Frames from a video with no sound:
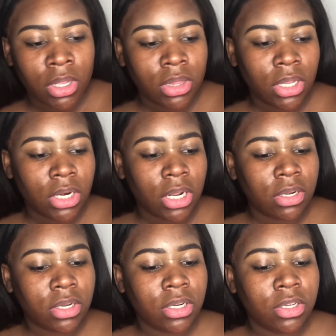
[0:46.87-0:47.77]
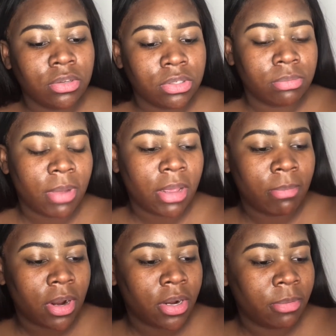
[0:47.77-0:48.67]
Then I'm going to use my
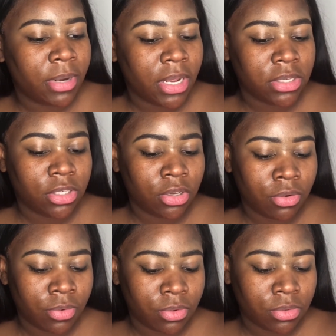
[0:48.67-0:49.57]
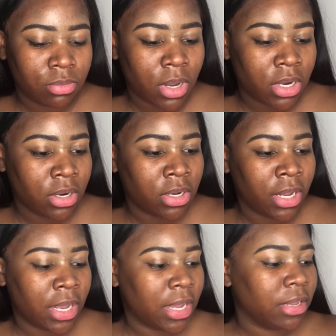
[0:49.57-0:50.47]
Bedascue Rose Water.
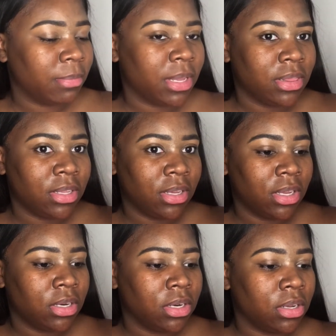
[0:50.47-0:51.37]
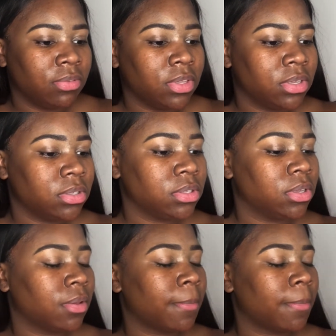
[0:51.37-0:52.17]
I am at the end of this.